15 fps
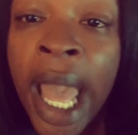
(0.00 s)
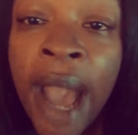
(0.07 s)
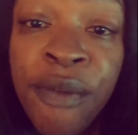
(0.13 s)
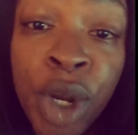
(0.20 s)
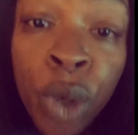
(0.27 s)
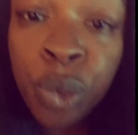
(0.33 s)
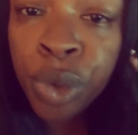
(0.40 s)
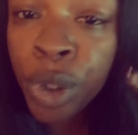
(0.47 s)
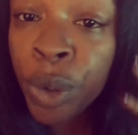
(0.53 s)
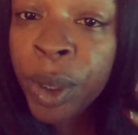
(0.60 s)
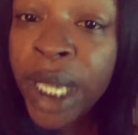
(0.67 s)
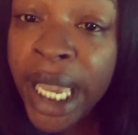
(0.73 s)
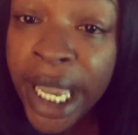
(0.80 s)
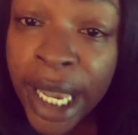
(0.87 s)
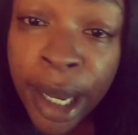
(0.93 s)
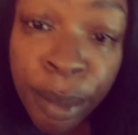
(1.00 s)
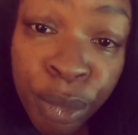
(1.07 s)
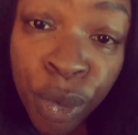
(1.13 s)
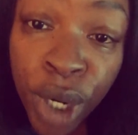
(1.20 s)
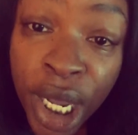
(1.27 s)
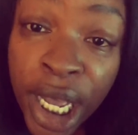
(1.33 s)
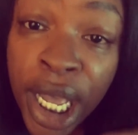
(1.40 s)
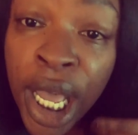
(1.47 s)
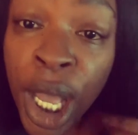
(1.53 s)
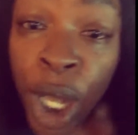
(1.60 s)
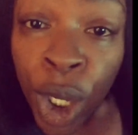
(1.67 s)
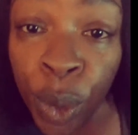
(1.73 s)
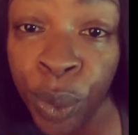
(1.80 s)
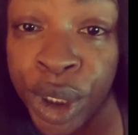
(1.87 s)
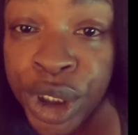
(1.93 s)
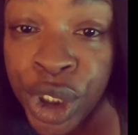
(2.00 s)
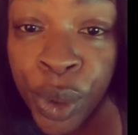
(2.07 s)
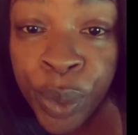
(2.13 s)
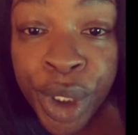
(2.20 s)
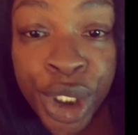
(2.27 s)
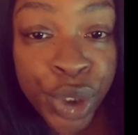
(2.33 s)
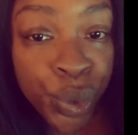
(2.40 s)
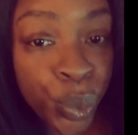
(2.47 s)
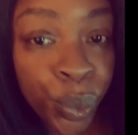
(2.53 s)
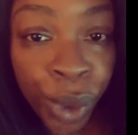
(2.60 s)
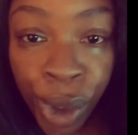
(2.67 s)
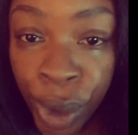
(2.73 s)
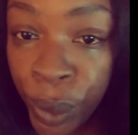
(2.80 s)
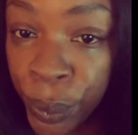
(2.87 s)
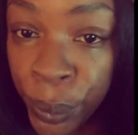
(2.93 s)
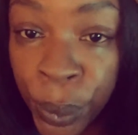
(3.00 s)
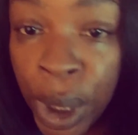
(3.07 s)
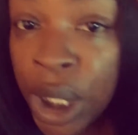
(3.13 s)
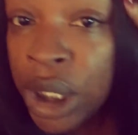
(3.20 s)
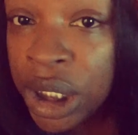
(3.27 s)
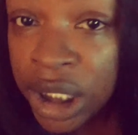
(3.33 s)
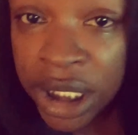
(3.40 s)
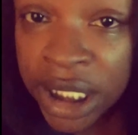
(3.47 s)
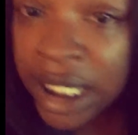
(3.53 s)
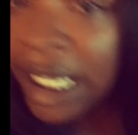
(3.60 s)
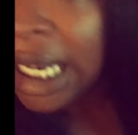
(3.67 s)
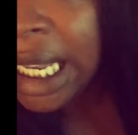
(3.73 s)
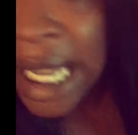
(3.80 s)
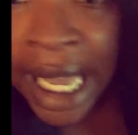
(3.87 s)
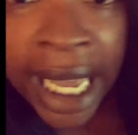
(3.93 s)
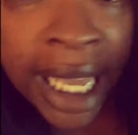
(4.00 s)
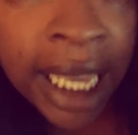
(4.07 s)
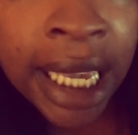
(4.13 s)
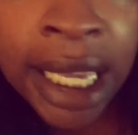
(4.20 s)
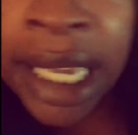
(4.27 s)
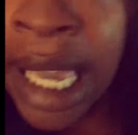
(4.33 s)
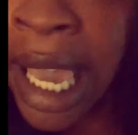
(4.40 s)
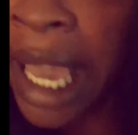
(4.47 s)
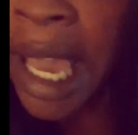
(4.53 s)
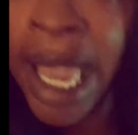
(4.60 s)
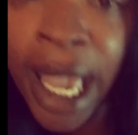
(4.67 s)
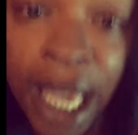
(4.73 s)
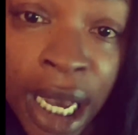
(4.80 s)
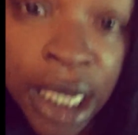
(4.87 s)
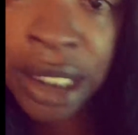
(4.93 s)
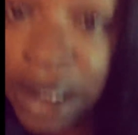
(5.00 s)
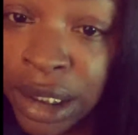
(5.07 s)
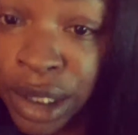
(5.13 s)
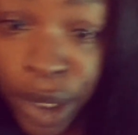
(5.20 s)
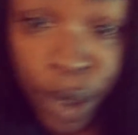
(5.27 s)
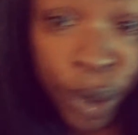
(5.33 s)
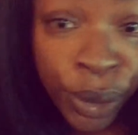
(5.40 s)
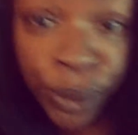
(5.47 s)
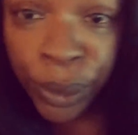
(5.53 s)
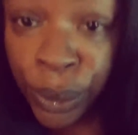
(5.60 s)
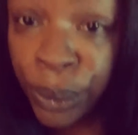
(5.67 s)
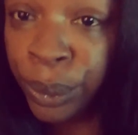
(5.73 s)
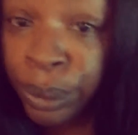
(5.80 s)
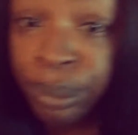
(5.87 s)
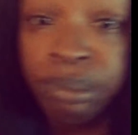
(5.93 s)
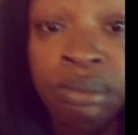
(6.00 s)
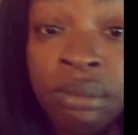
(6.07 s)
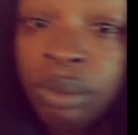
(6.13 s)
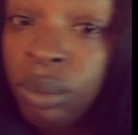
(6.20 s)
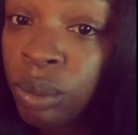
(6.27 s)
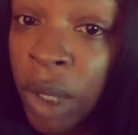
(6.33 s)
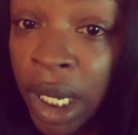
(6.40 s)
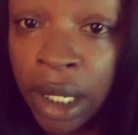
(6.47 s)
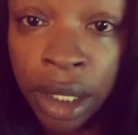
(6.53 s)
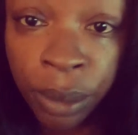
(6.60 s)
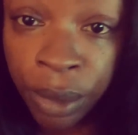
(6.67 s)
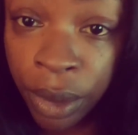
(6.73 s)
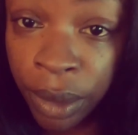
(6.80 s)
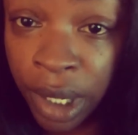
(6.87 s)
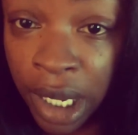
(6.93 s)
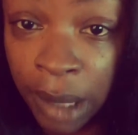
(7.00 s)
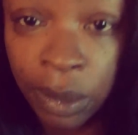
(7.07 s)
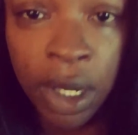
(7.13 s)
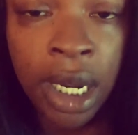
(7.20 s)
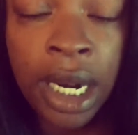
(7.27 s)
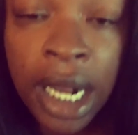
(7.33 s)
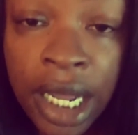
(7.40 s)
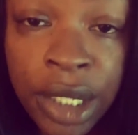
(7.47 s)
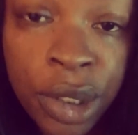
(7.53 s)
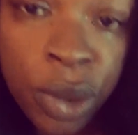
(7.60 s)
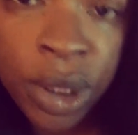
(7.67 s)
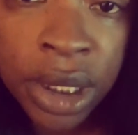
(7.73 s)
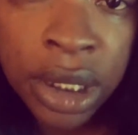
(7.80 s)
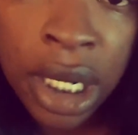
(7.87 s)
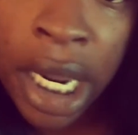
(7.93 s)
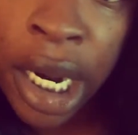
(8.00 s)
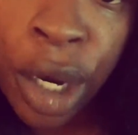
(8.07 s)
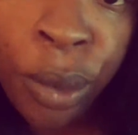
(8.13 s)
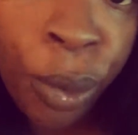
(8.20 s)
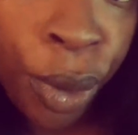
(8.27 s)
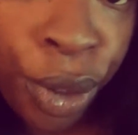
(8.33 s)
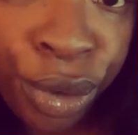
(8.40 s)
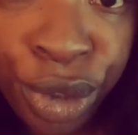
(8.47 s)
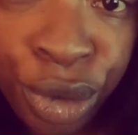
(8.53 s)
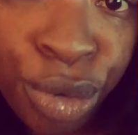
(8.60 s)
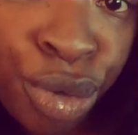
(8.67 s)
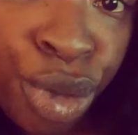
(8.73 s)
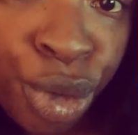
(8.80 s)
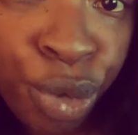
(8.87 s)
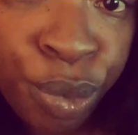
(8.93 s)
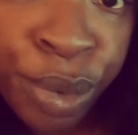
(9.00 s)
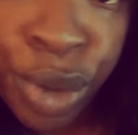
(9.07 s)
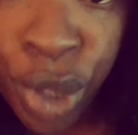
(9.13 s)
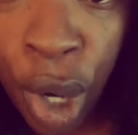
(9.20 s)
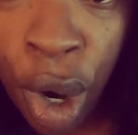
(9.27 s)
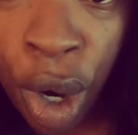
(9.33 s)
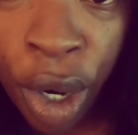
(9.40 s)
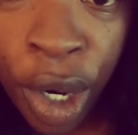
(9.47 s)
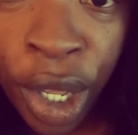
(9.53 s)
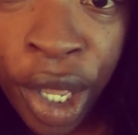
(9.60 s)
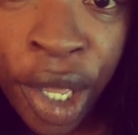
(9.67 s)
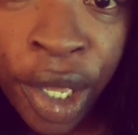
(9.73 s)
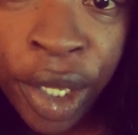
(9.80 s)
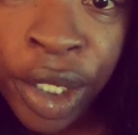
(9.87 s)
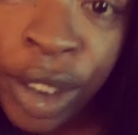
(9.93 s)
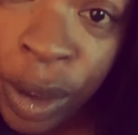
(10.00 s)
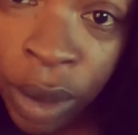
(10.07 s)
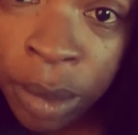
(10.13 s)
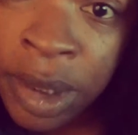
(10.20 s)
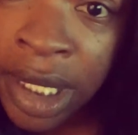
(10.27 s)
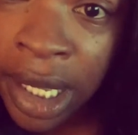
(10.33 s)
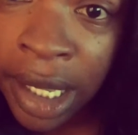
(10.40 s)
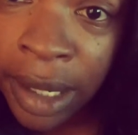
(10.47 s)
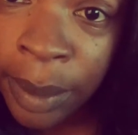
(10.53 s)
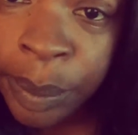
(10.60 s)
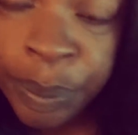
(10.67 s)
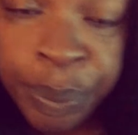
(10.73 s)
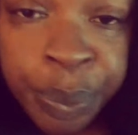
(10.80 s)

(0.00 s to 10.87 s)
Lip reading: have no real camera. We doing this real hood like until I get a real camera and I can do this like a real YouTube star. You know what I'm saying?